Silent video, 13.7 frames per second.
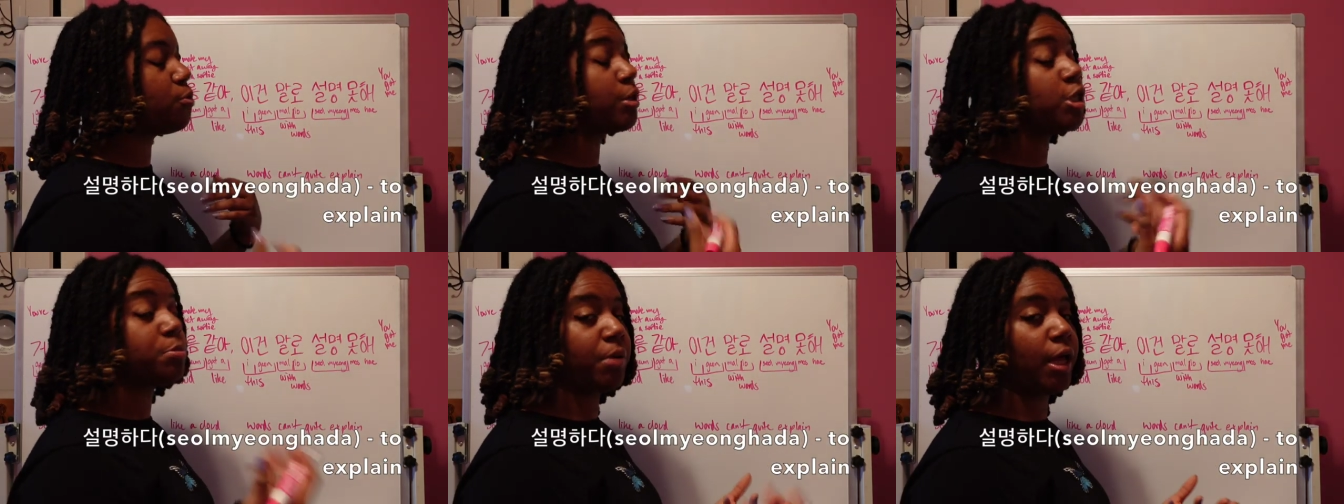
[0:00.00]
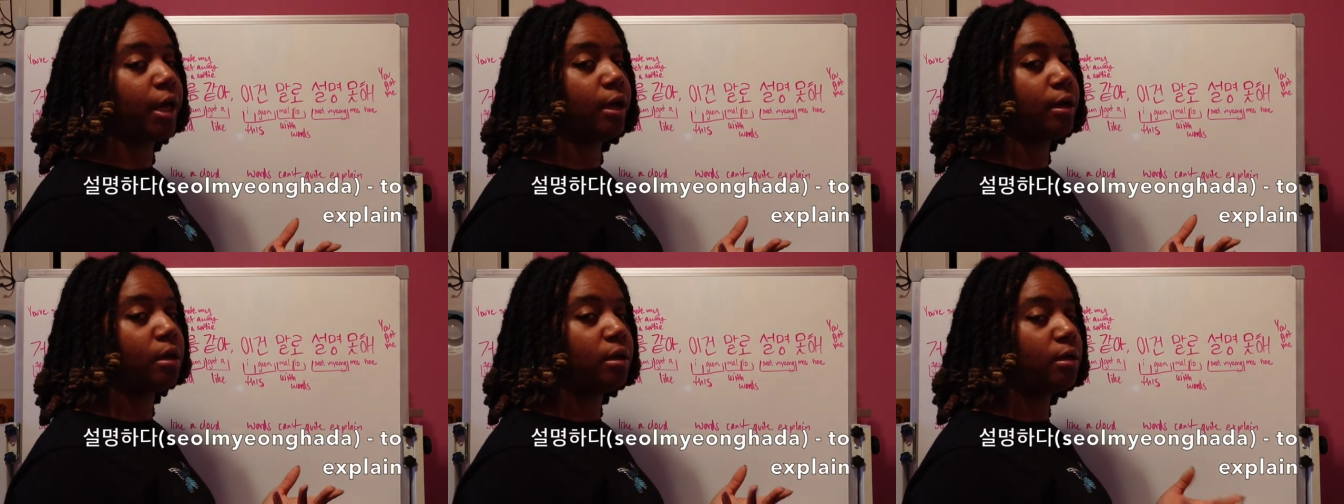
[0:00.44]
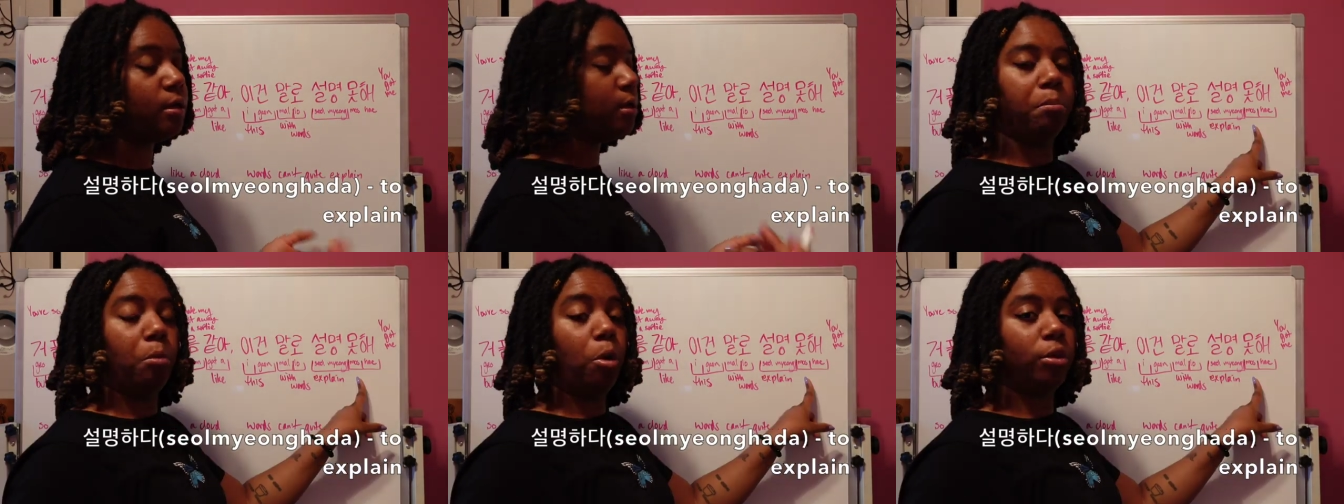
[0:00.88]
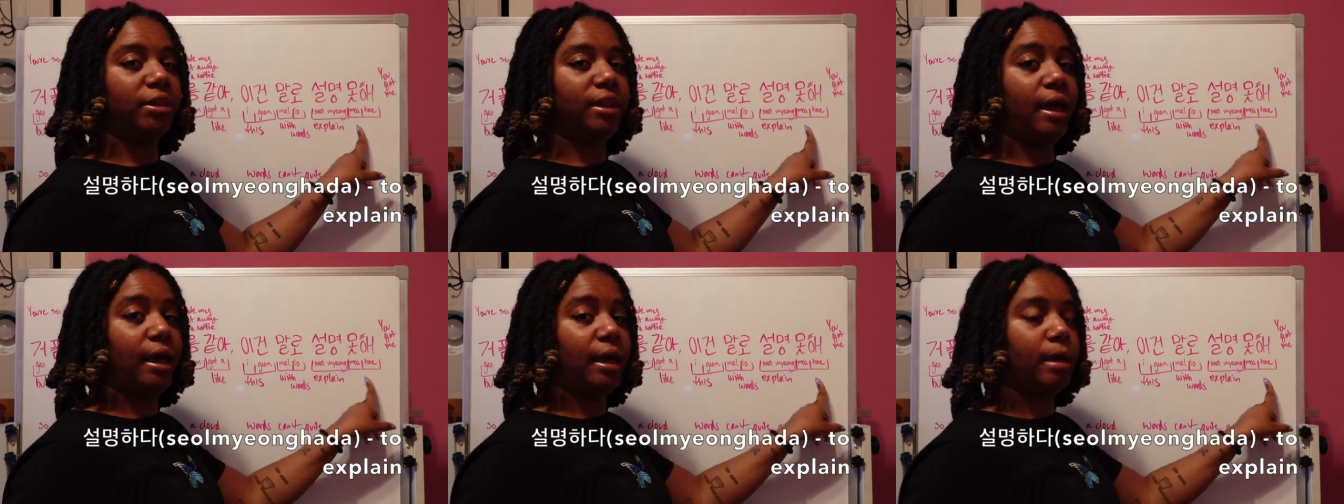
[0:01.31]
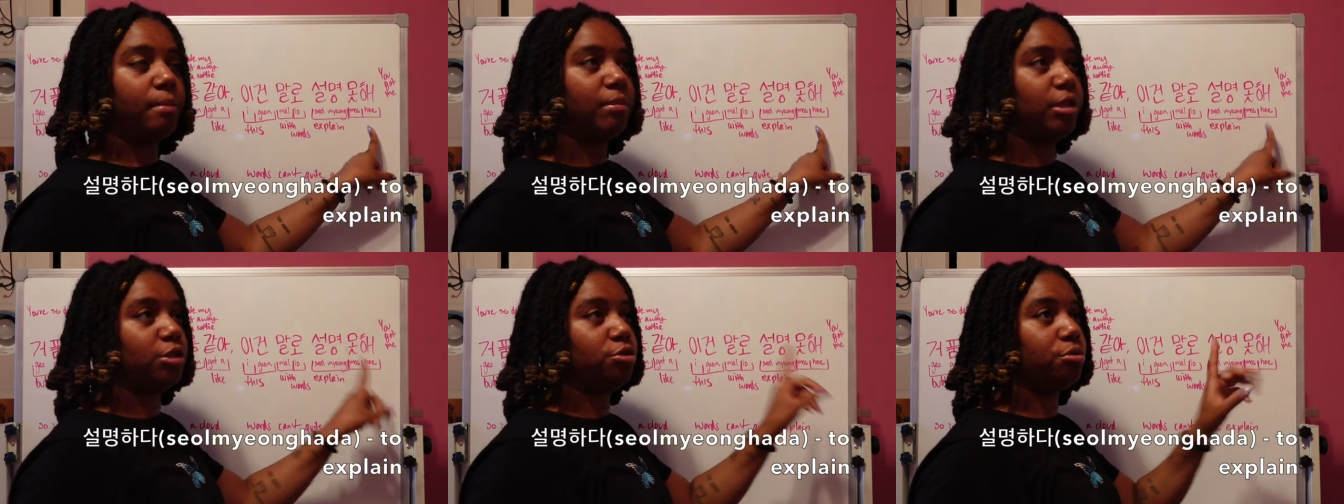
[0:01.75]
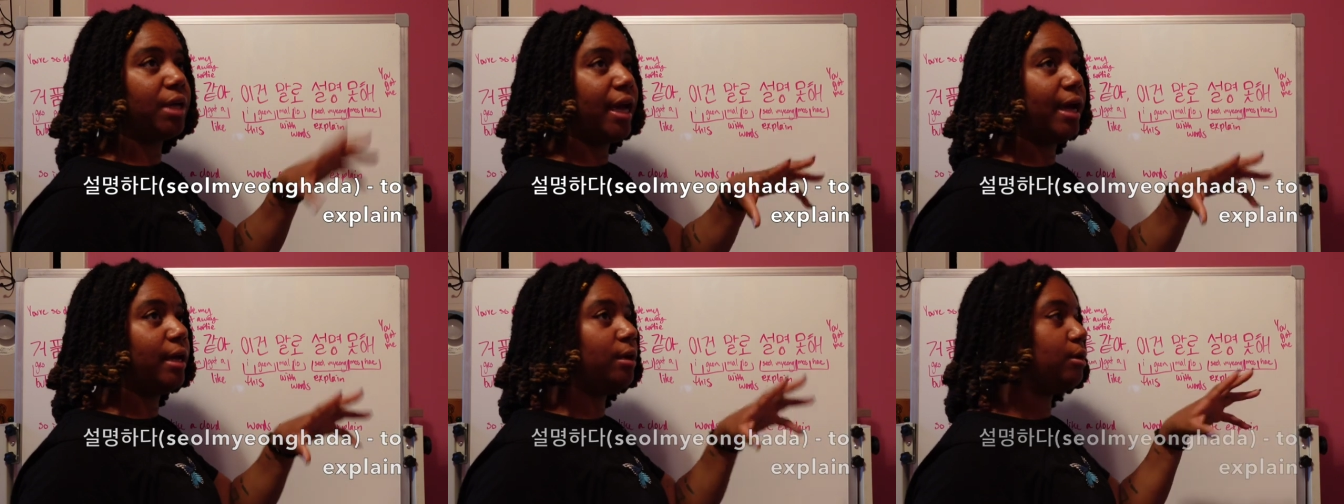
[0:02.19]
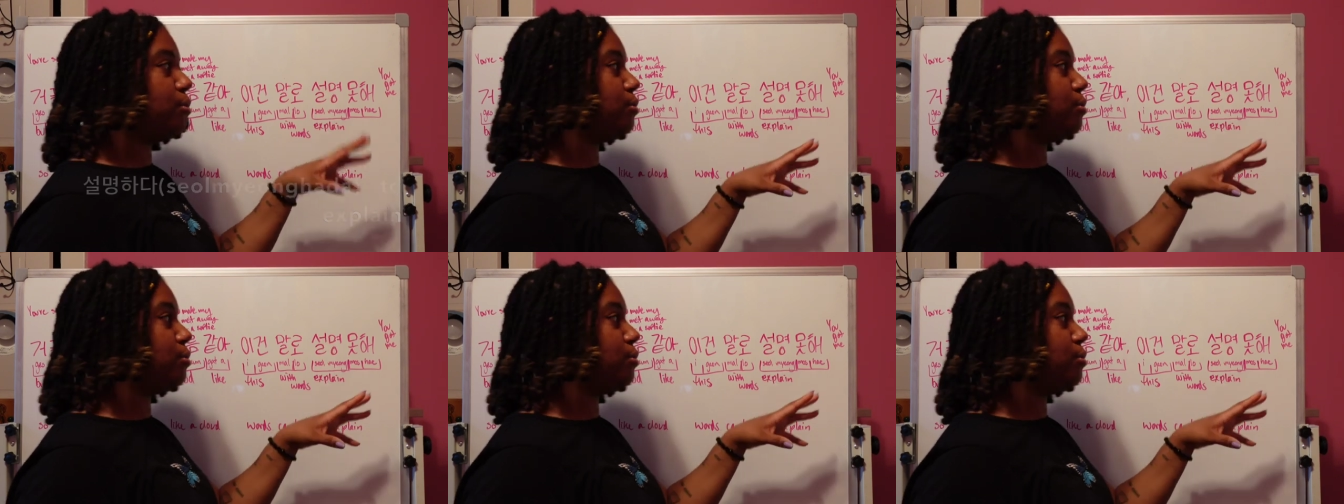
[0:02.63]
to explain. Mote means you can't